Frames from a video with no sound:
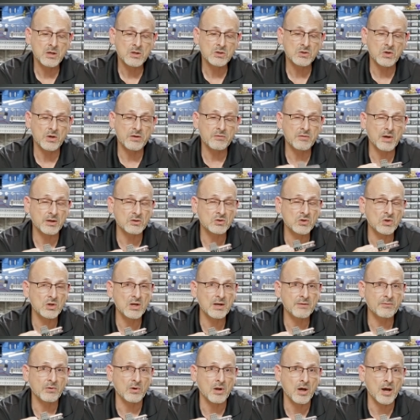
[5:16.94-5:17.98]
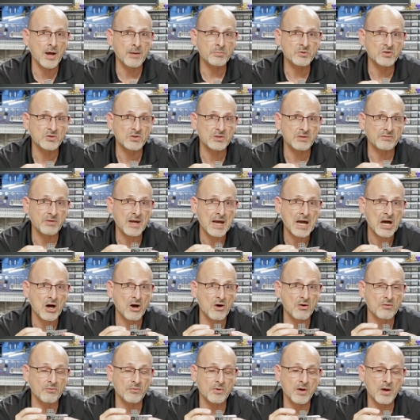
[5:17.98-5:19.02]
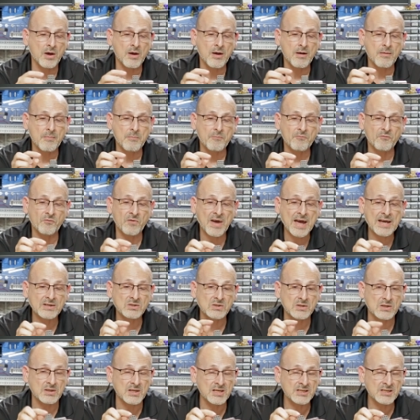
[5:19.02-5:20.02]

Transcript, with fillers: So you've got two different options of how to fasten